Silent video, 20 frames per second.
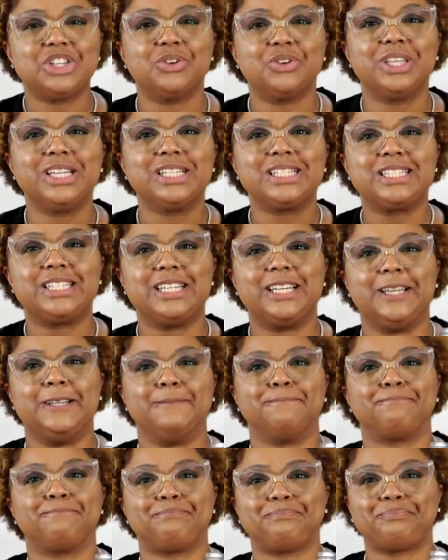So this
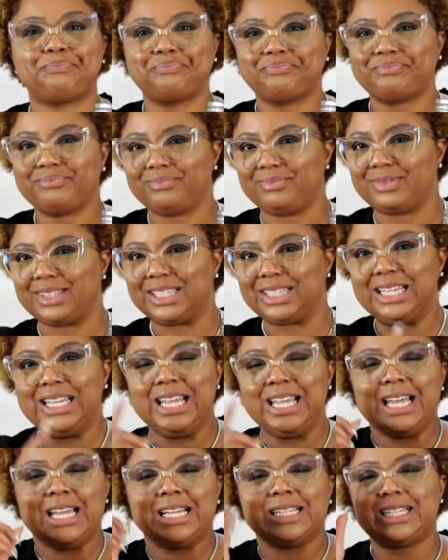tea
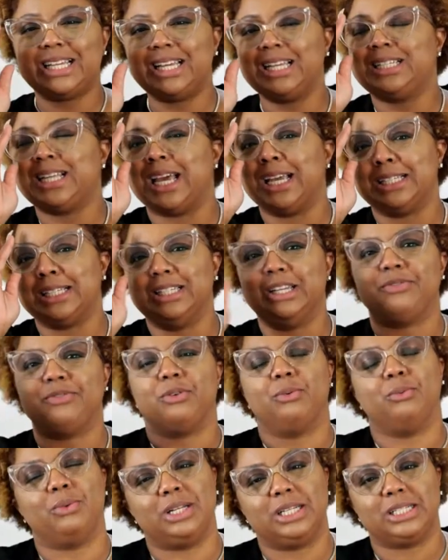tastes
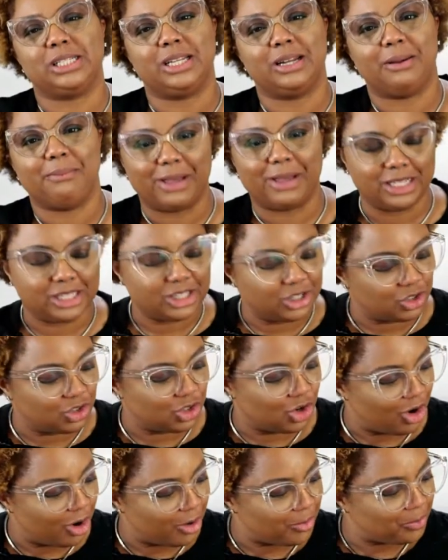different when it's in a
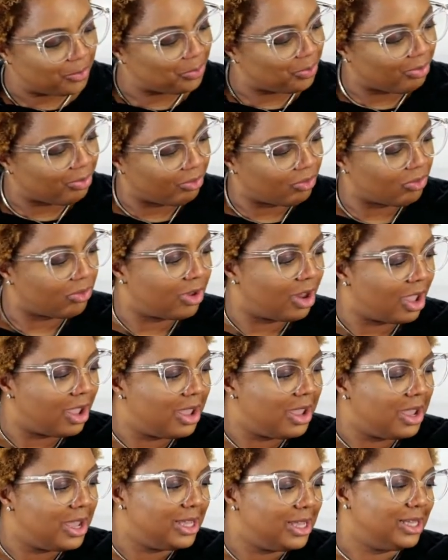mason jar.
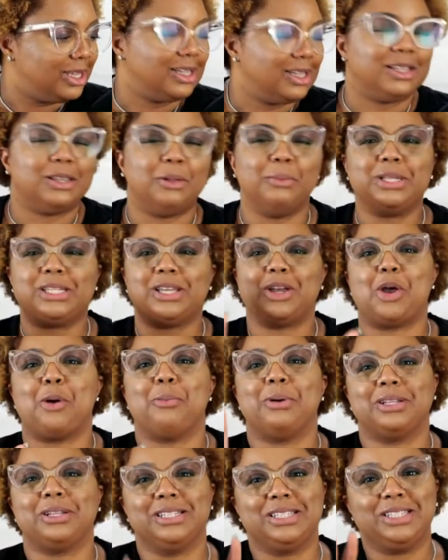Let me tell
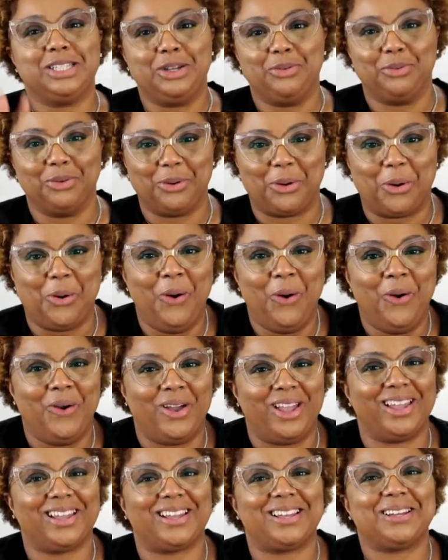y'all about this tea real
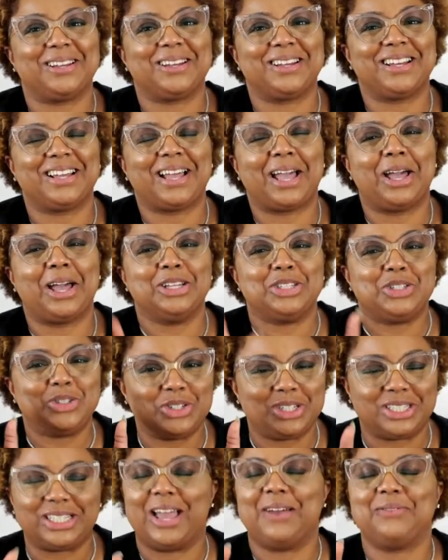quick because
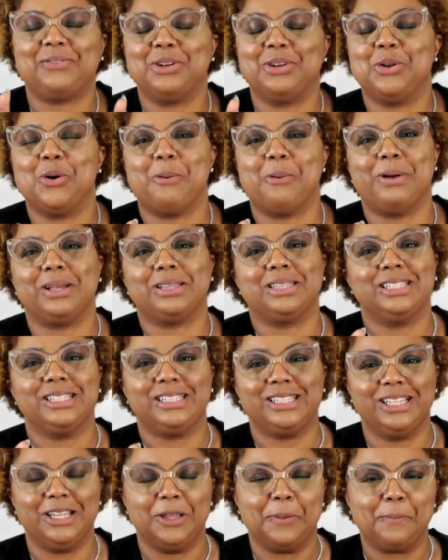you just have to know about
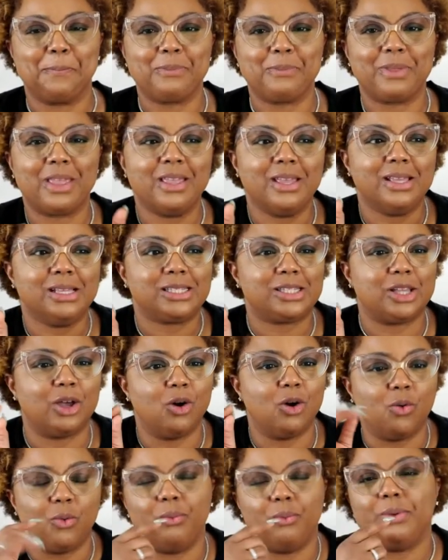this tea.
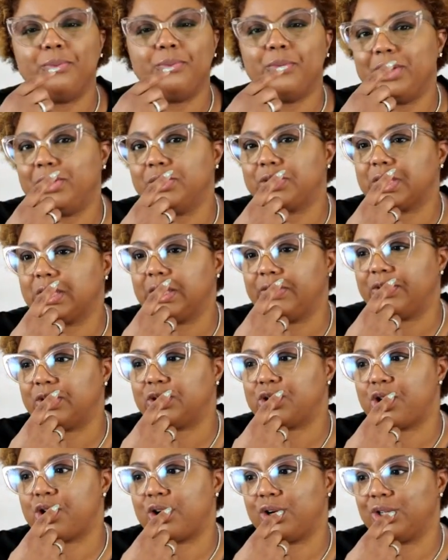So when we used to live
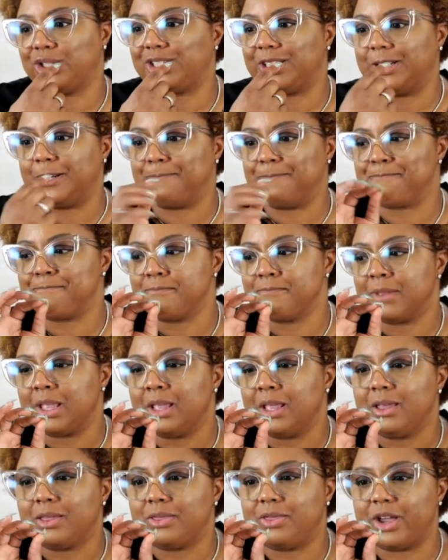in Charleston,
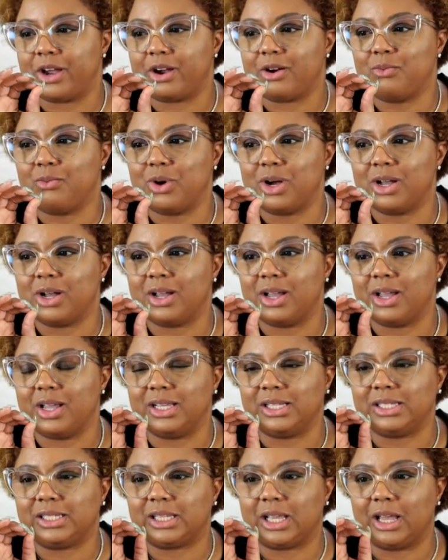there
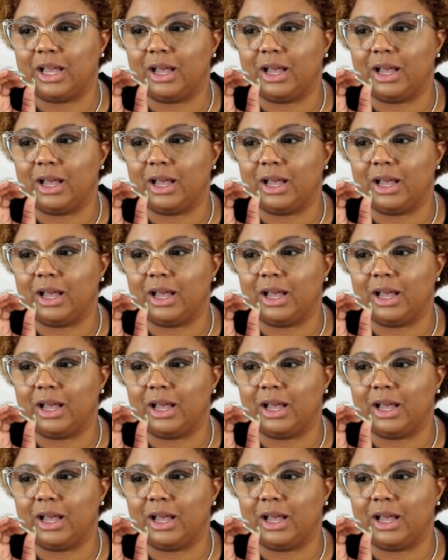was